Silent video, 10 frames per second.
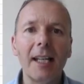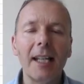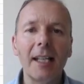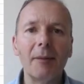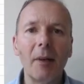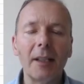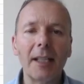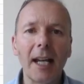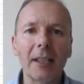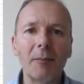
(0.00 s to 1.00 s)
is my
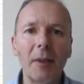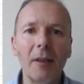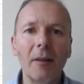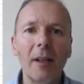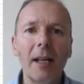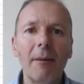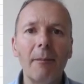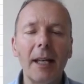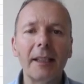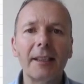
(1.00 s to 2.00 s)
tax bill
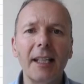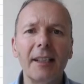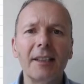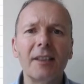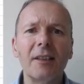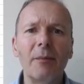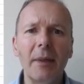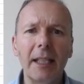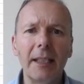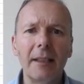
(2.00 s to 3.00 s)
makes sense to me.